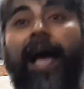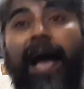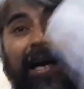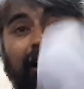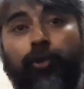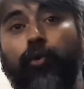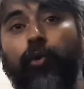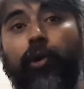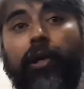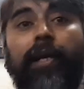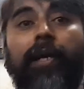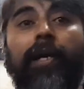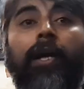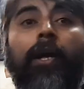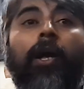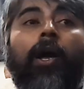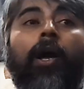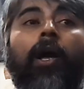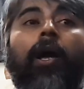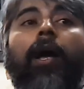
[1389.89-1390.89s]
actually
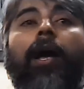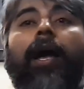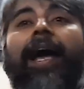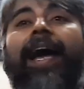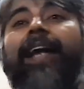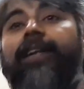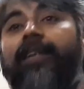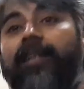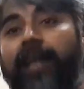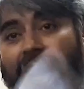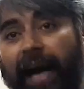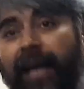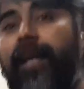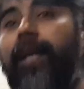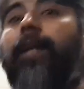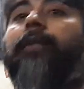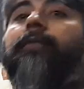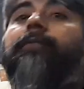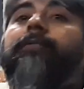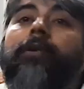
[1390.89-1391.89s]

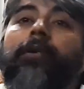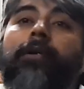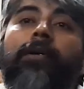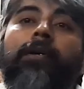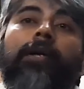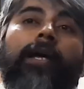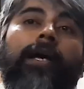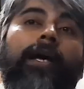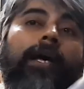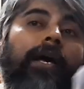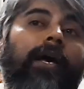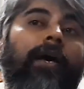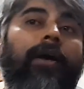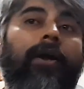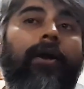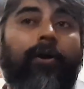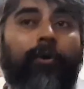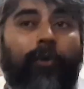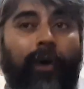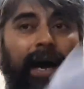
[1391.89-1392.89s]
attacking the
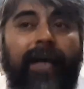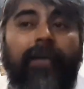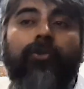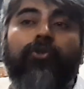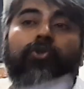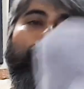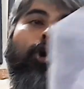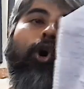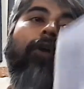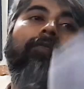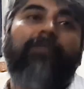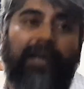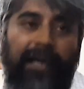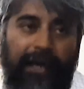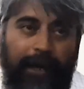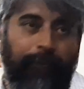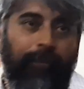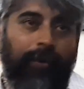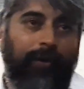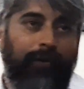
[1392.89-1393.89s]
rights of
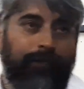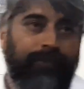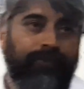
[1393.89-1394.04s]
labor.